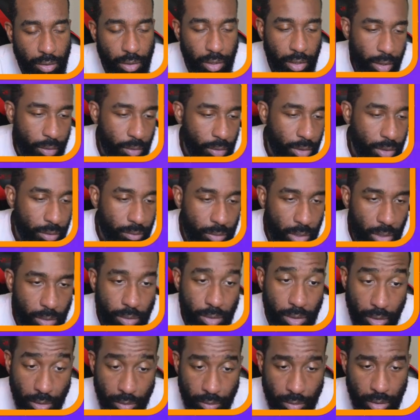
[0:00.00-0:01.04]
I want
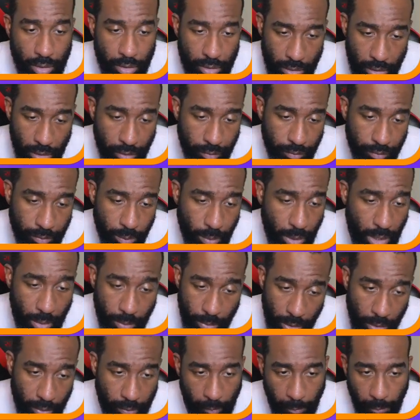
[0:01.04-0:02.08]
to create stuff.
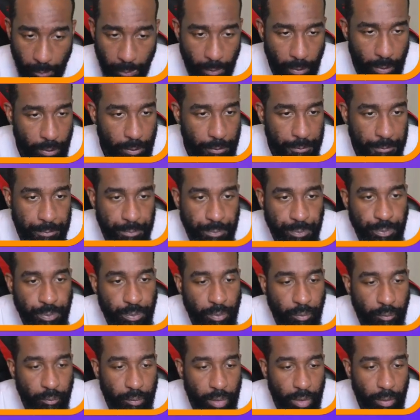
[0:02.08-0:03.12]
Maybe.
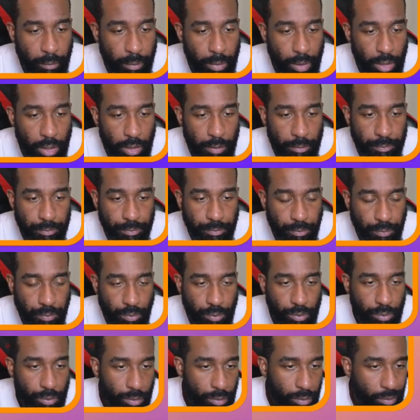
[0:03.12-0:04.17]
But
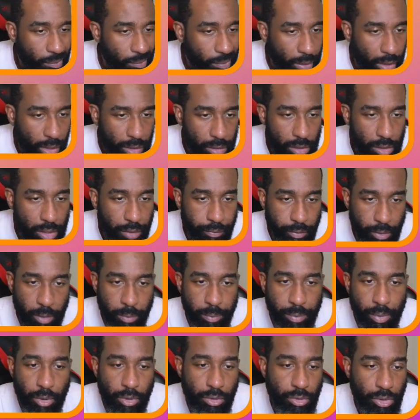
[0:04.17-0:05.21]
it's a different
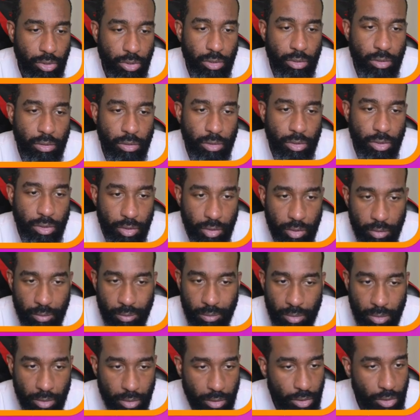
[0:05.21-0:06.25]
approach, just
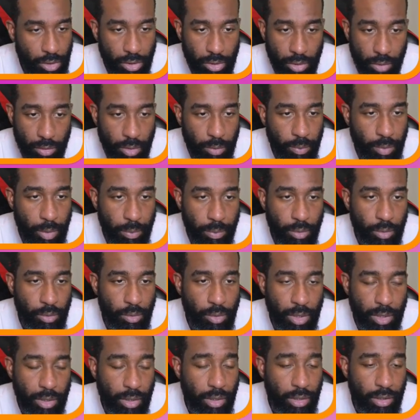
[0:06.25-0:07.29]
showing people
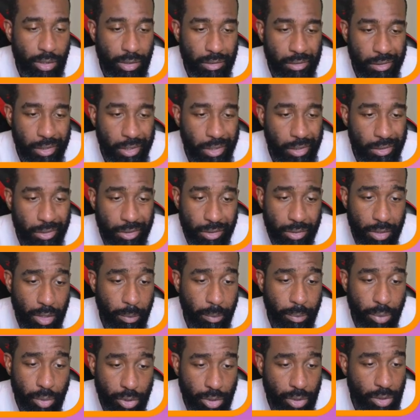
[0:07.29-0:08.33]
what they're going to create and just
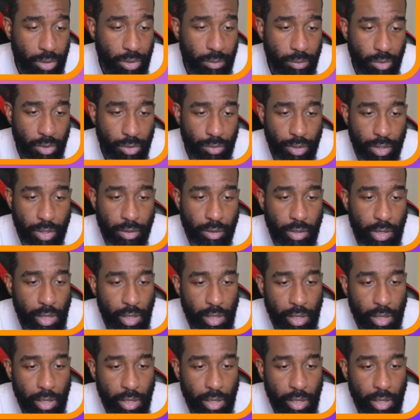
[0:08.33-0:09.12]
like pushing them to it.